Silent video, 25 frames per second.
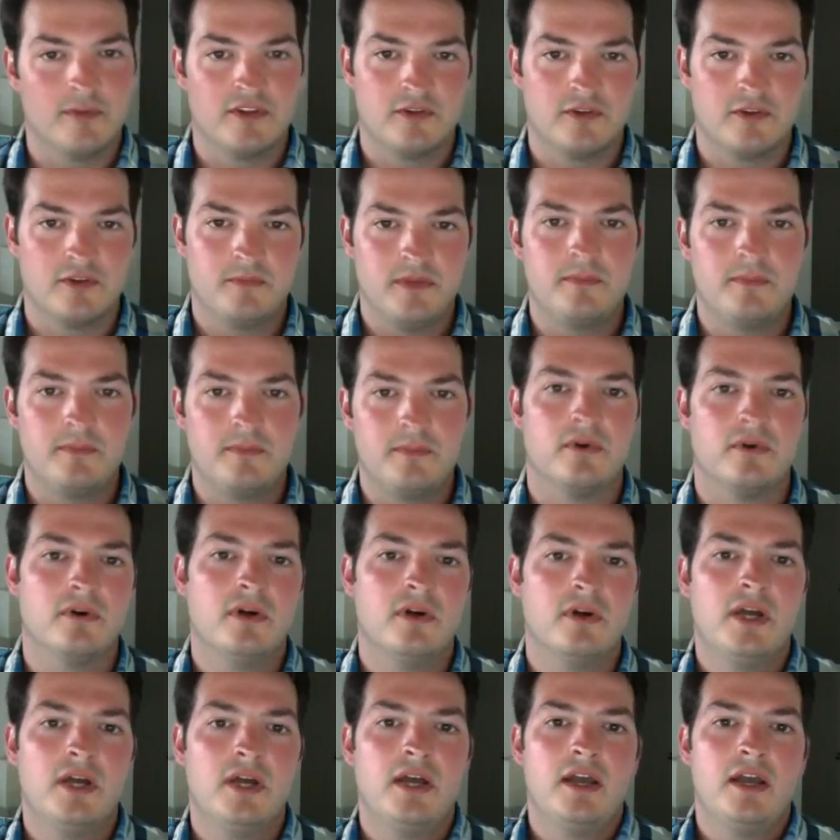people.
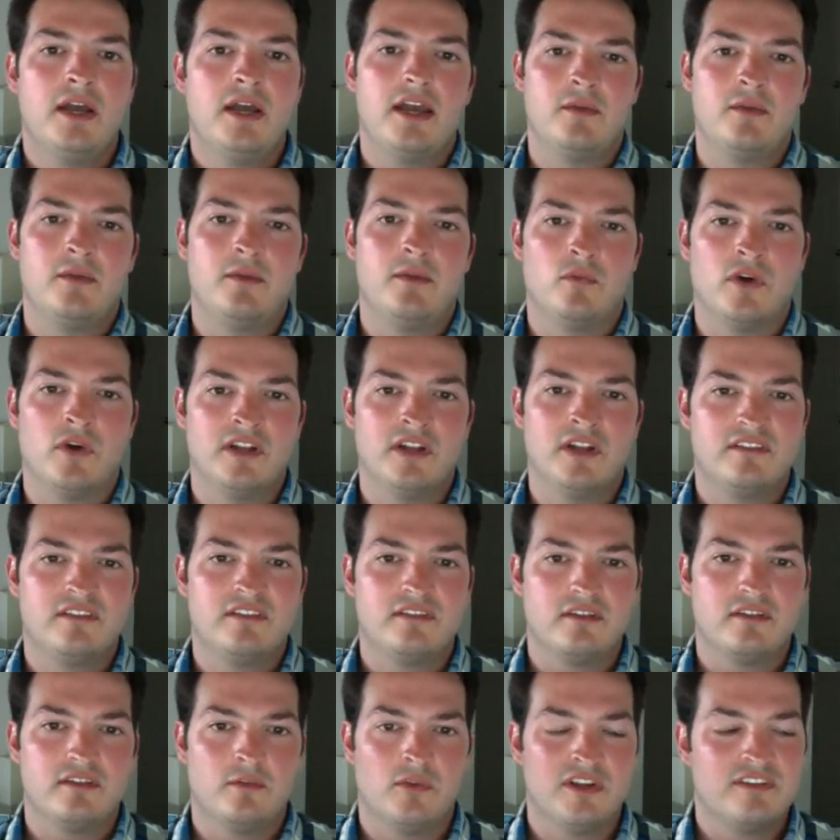And
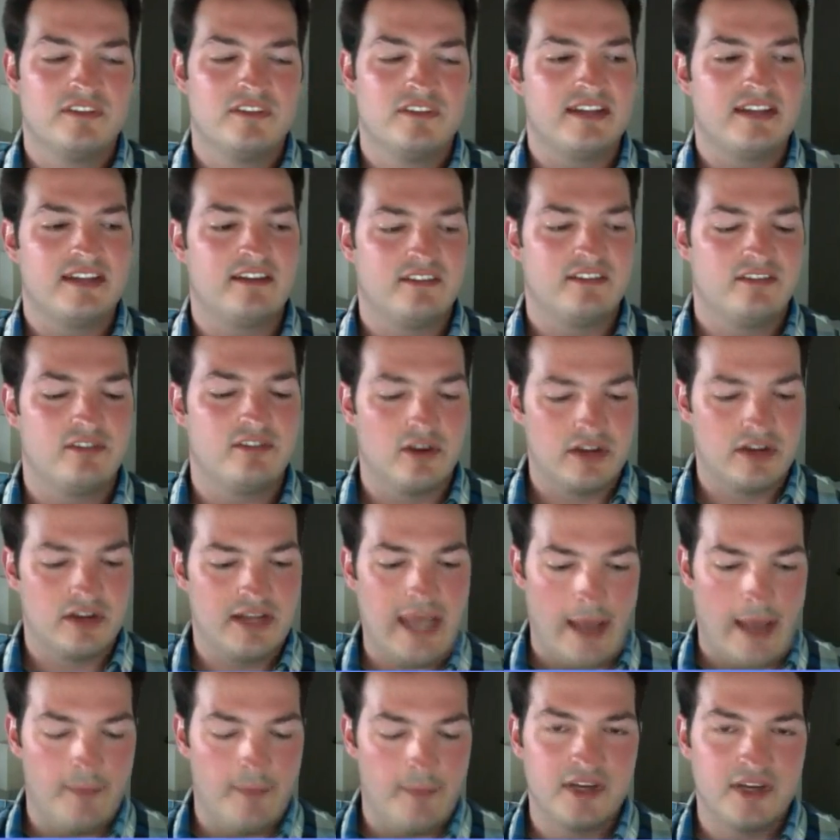once once that had
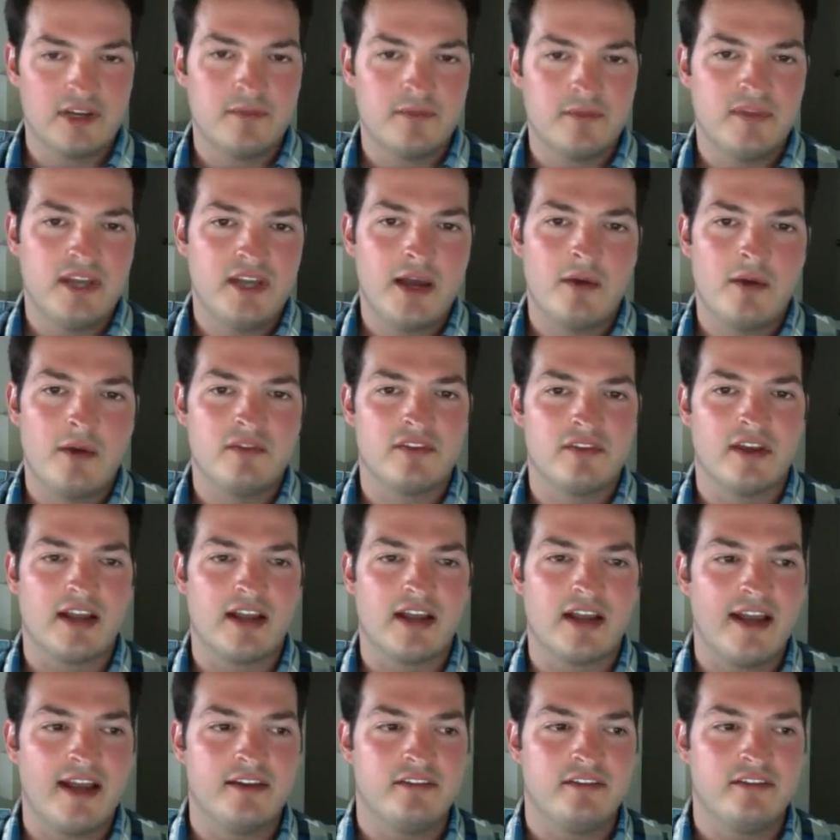started happening to me, I was
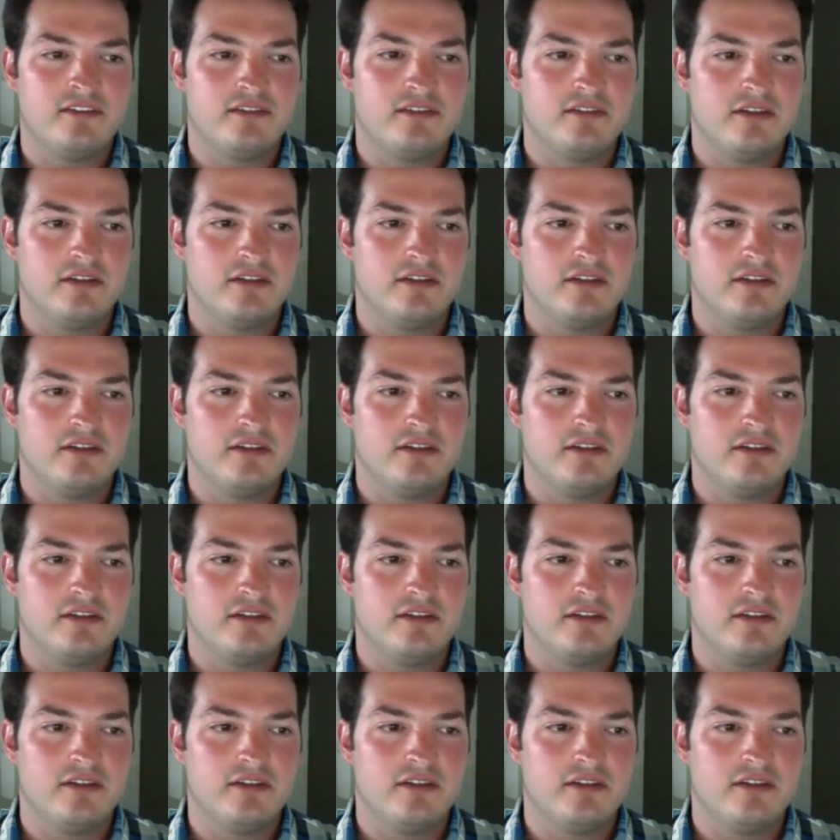like, I